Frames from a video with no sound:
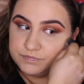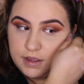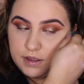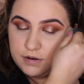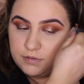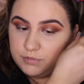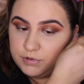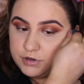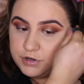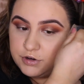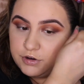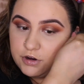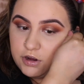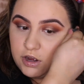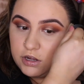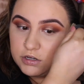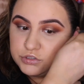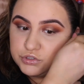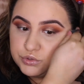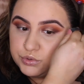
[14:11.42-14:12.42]
And when you're
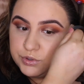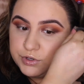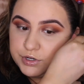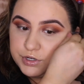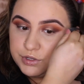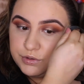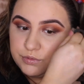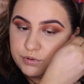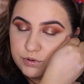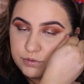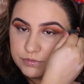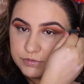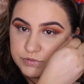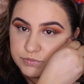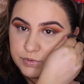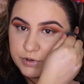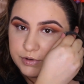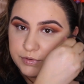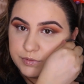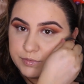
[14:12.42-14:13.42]
contouring, you
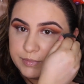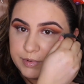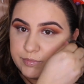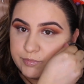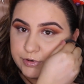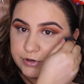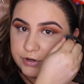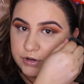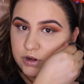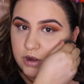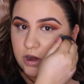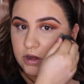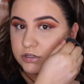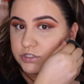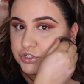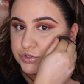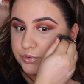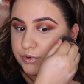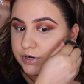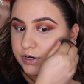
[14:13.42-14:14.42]
always want to remember to
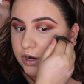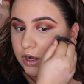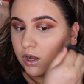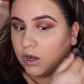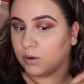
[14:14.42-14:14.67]
contour